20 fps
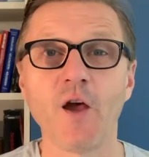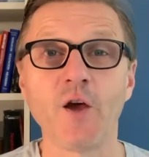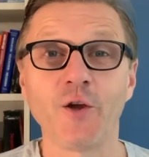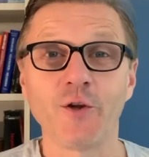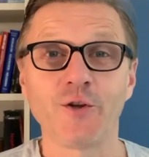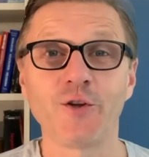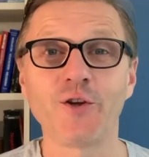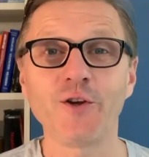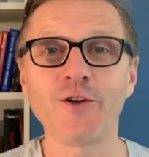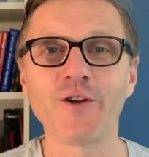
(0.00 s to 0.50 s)

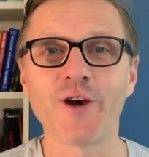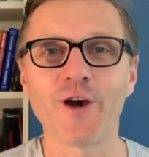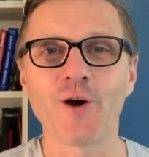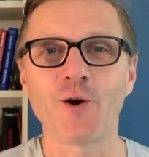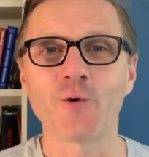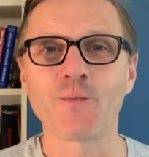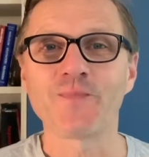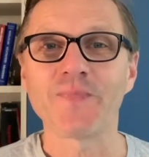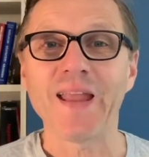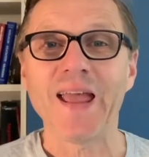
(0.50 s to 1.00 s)
You
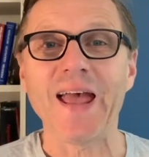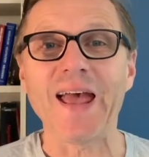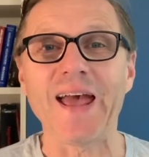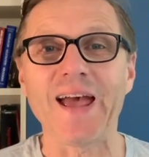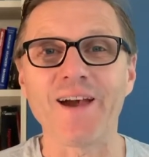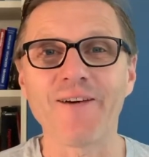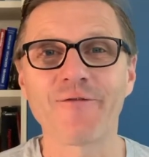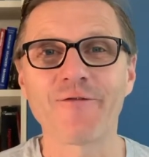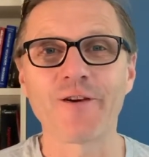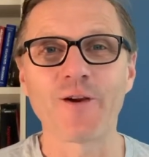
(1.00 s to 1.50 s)
know,
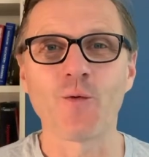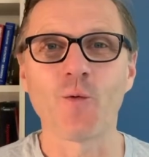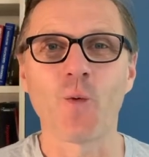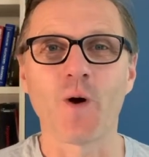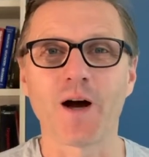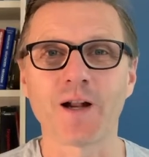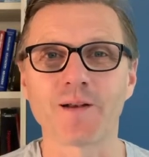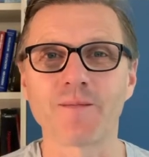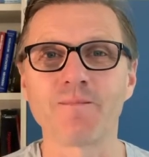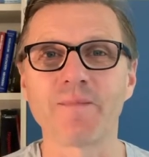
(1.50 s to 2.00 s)

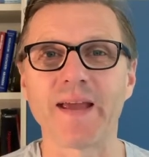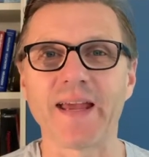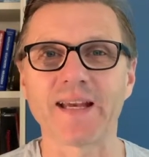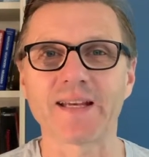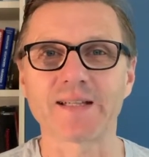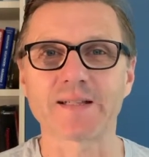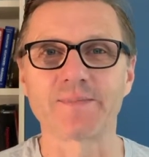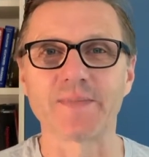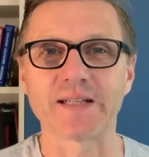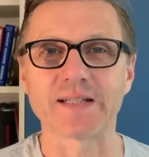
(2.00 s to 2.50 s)
everyone
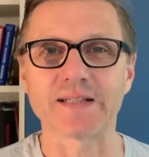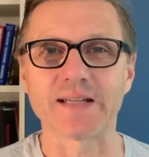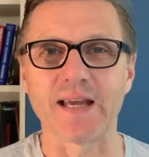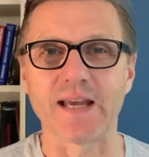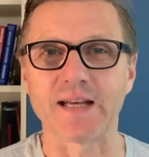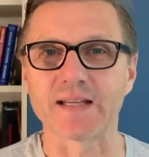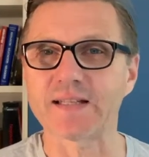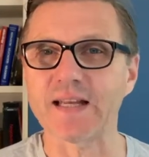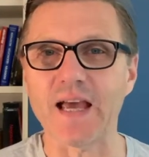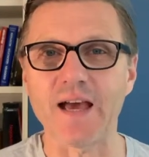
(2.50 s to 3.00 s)
makes
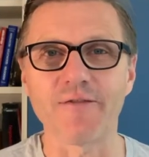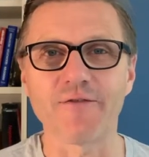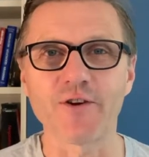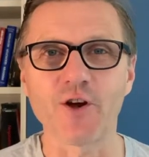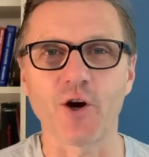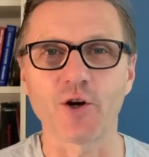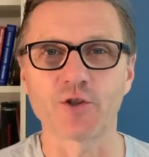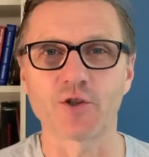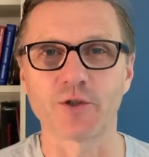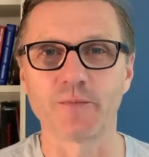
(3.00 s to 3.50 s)
mistakes. Every
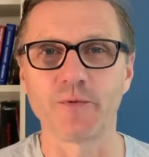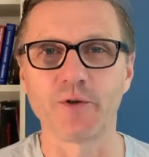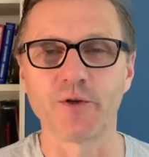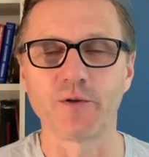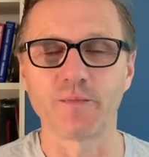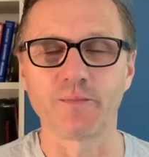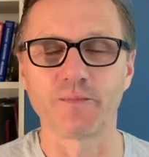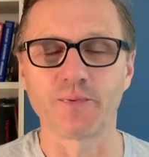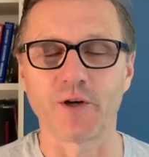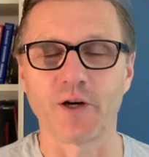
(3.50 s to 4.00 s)

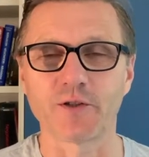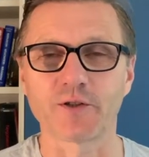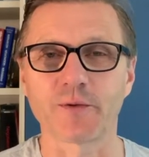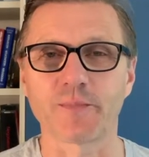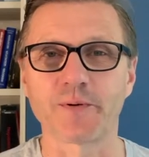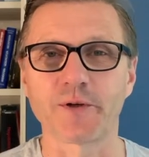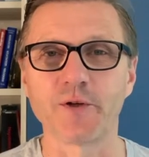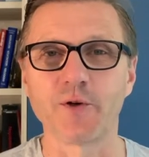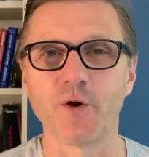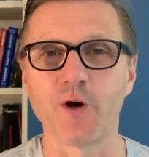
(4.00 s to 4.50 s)
entre
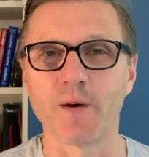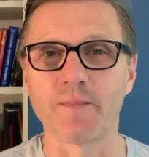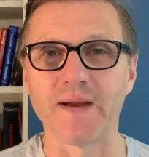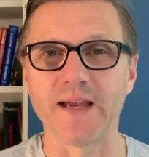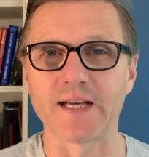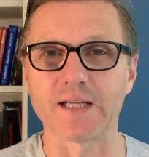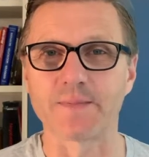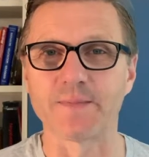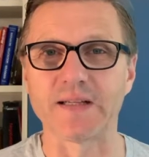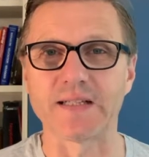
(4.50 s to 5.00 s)
entrepreneur
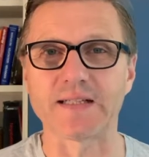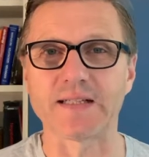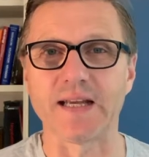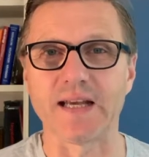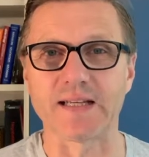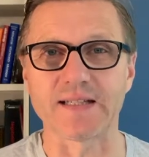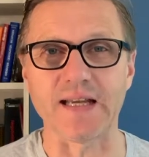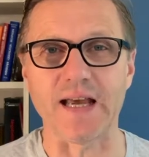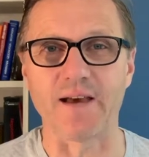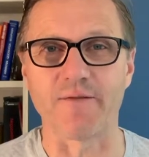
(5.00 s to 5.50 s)
makes
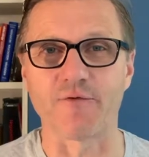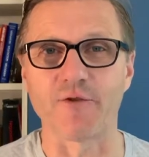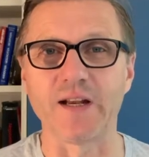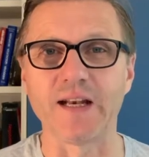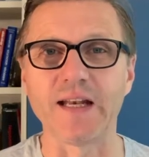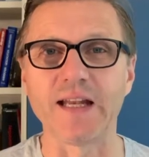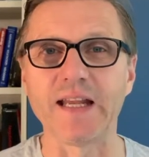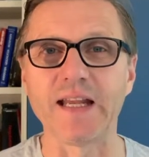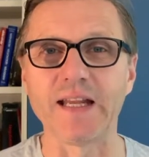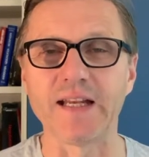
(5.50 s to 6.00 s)
mistakes. Every
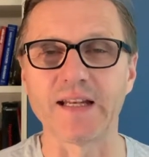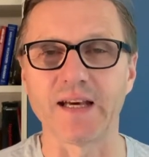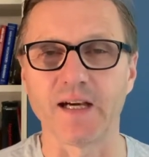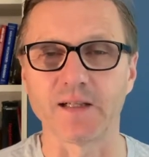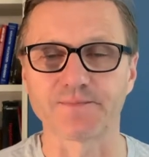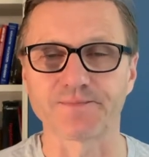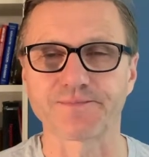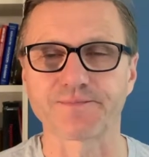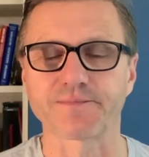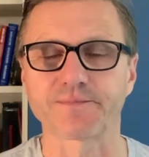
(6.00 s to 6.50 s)

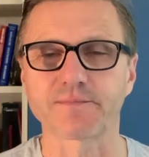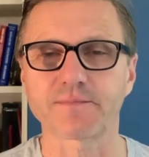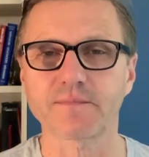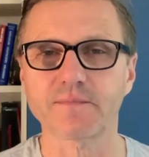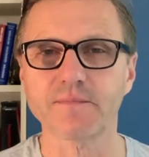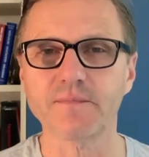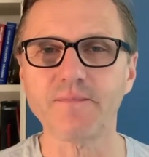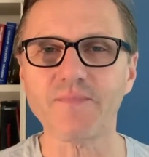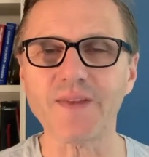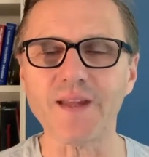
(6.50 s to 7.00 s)
leader
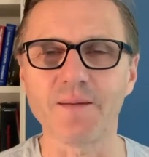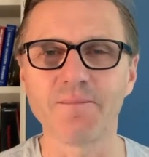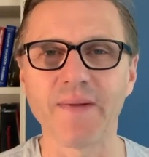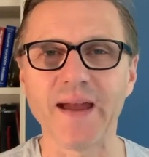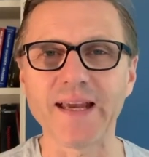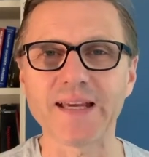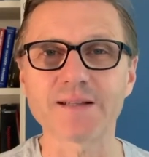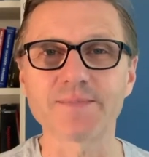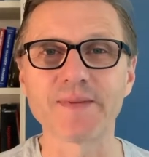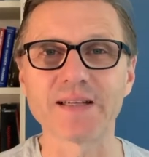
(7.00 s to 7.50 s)

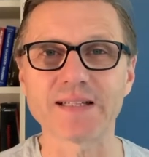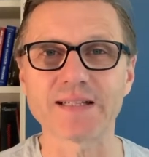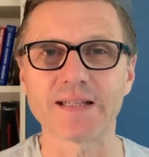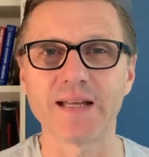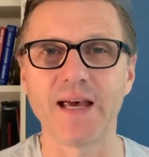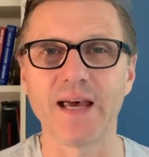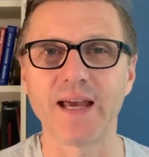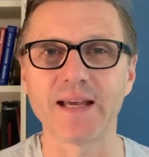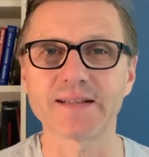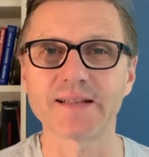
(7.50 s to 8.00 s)
makes
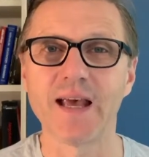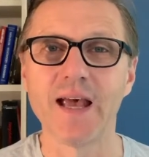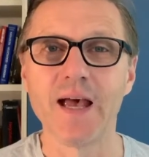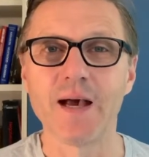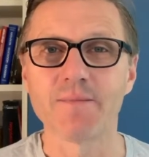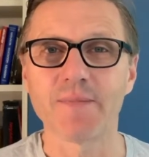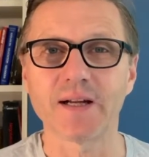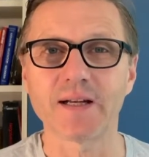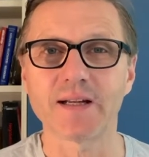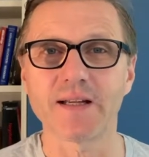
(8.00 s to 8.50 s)
mistakes,
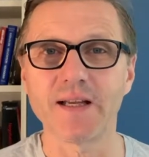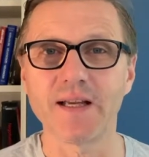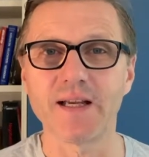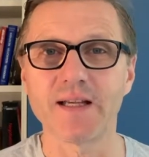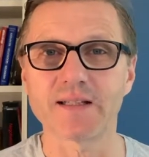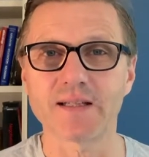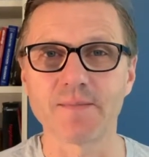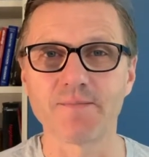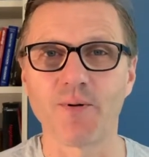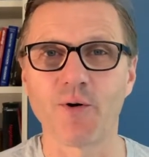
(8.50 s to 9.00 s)
but it
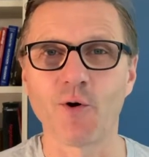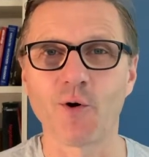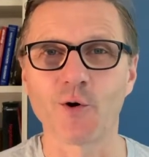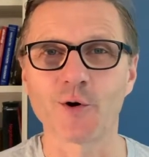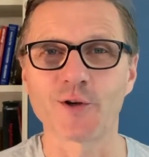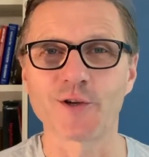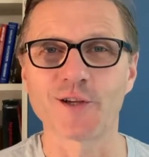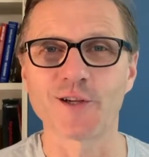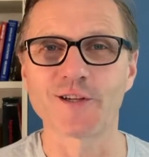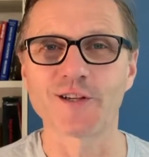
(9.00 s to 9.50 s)
is
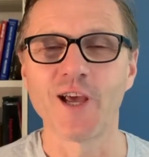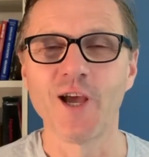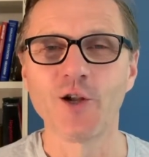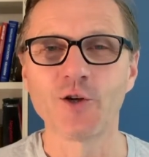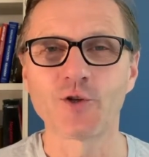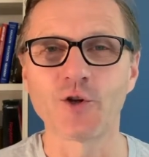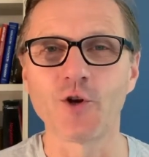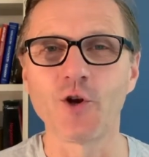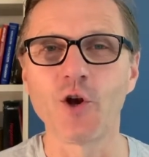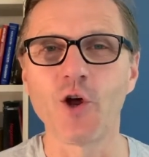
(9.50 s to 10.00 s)
important
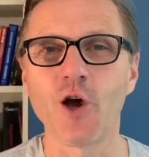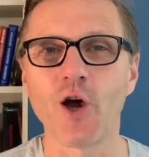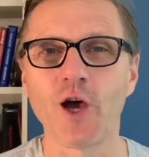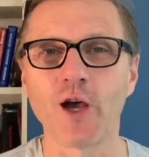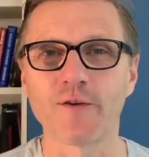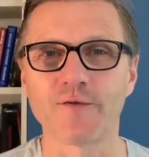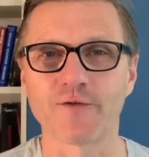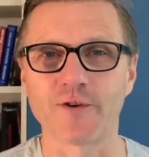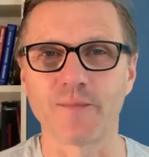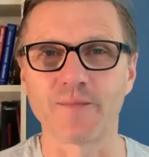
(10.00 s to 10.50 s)
to
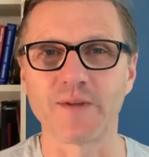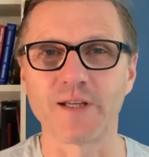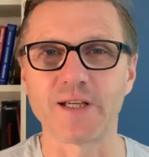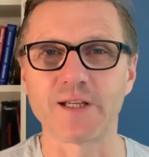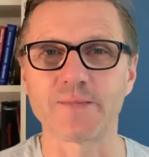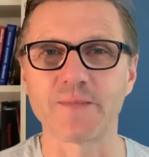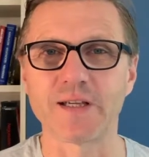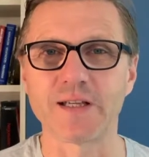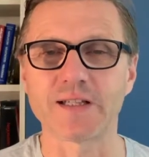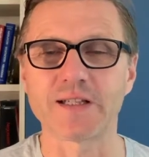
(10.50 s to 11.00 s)
learn from
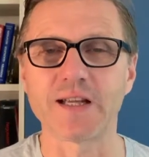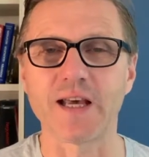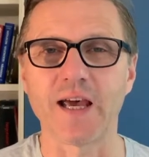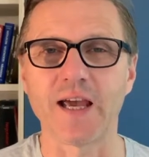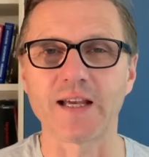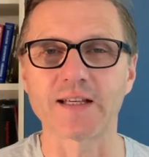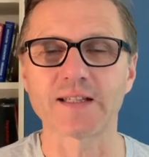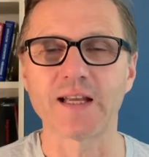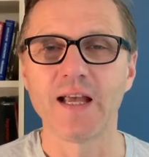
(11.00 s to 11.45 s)
these mistakes.